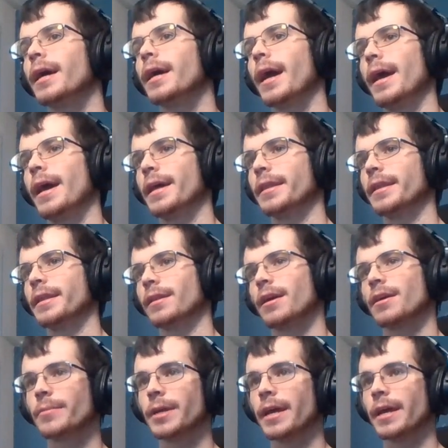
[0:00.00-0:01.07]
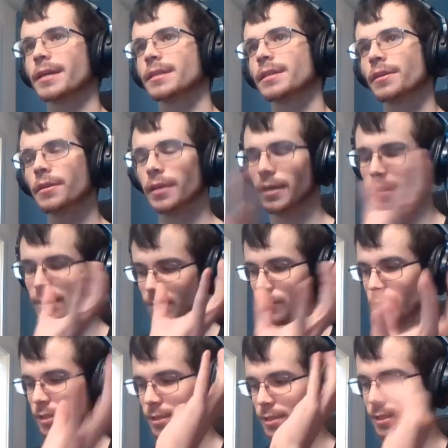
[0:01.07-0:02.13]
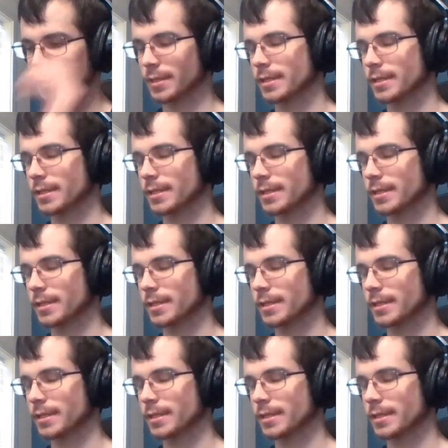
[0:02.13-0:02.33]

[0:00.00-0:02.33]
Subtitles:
And that allowed me to exit early, because once the